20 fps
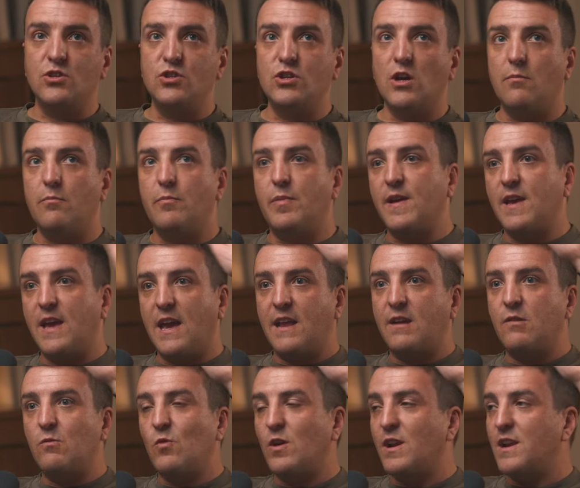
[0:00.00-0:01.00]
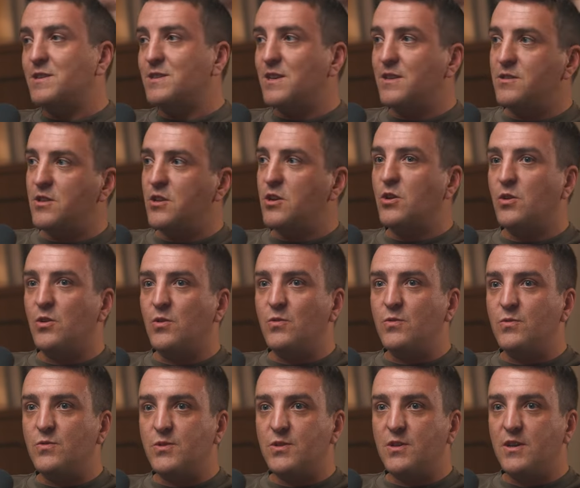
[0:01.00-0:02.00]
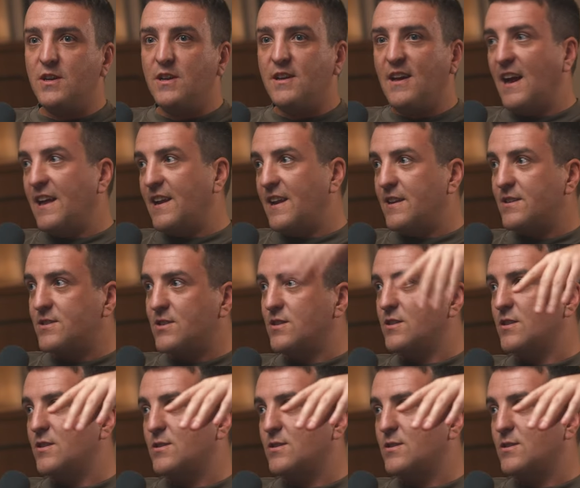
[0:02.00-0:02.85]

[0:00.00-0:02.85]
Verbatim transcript: jumping in when it's in the news and then it's at